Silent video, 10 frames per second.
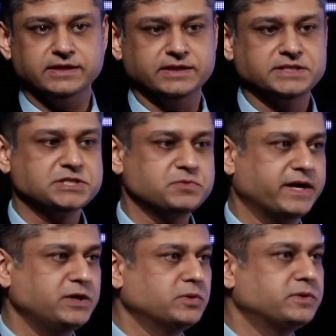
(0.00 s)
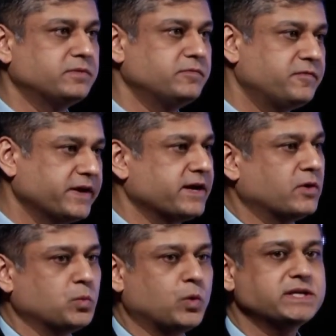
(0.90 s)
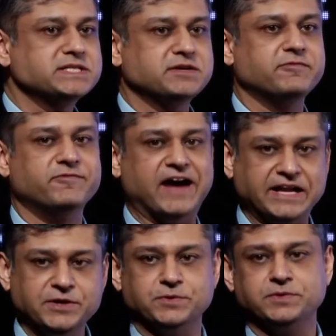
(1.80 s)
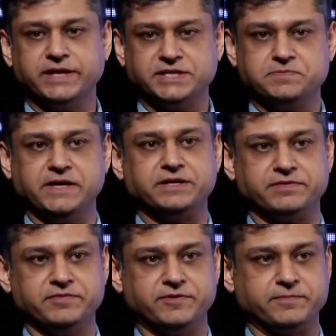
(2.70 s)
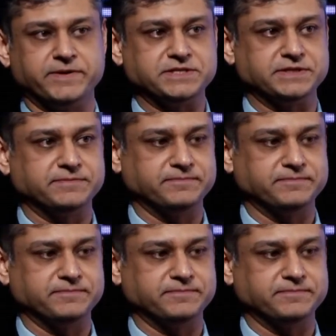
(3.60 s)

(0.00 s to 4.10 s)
this is where you figure out what is the value that is being driven for a patient.